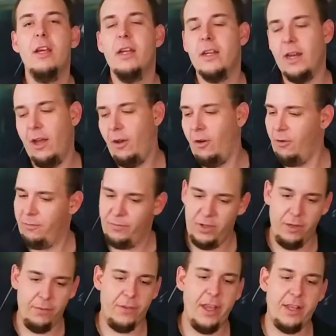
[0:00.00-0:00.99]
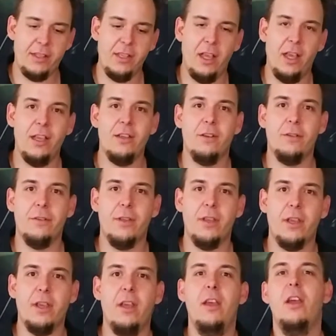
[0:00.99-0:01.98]
Now, if that's not your
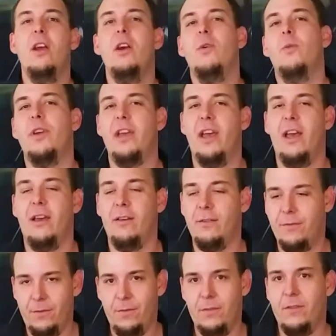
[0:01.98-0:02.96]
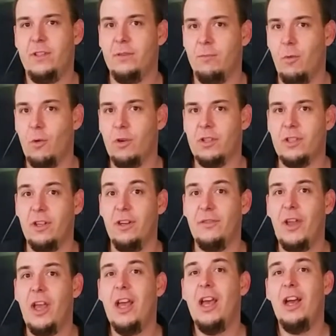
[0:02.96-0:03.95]
thing, we have some more stuff.